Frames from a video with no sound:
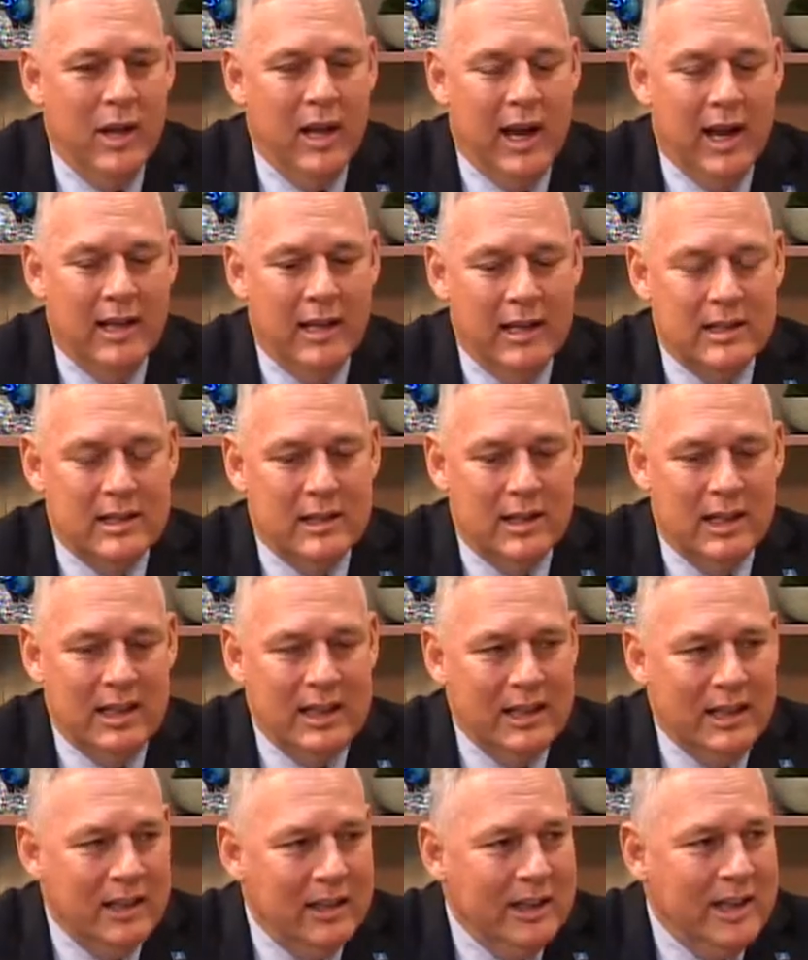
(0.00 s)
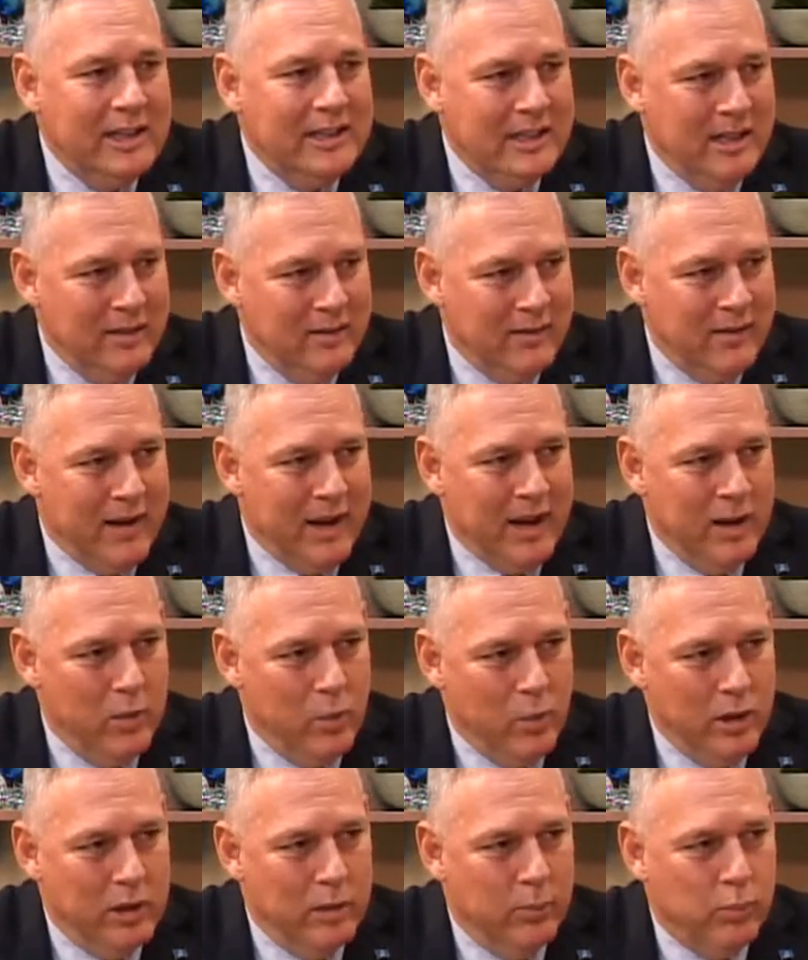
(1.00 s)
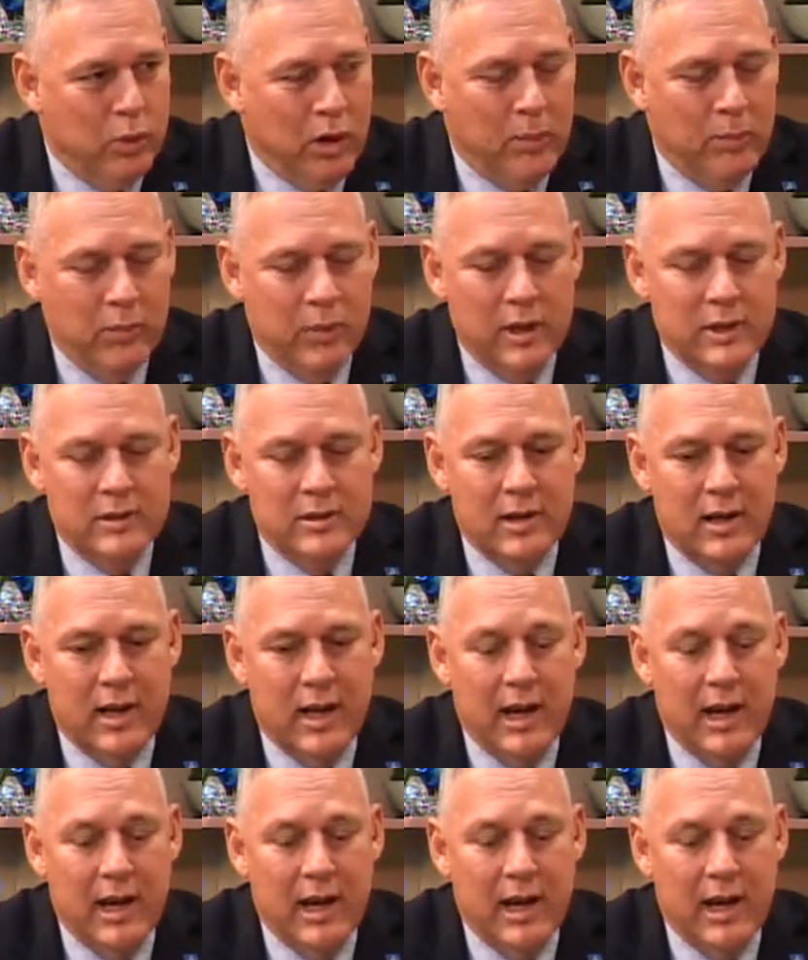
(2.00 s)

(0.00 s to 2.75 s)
And let's clearly identify what the problem is.